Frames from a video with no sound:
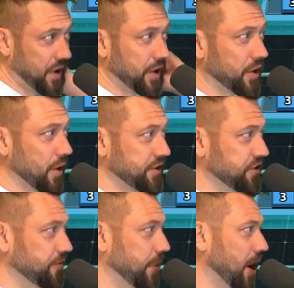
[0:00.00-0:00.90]
Very
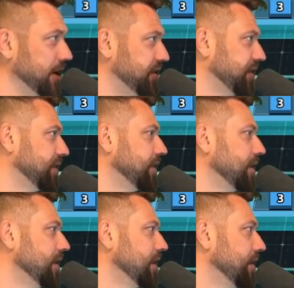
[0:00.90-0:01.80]
aggressive bot.
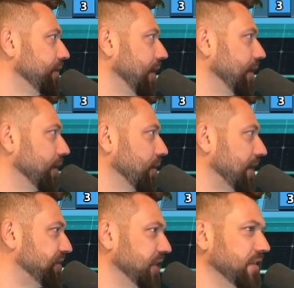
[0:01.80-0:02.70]
Very
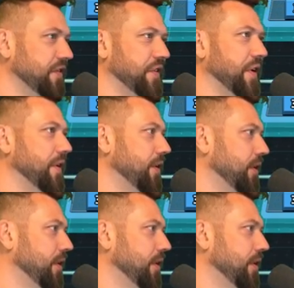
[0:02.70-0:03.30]
aggressive.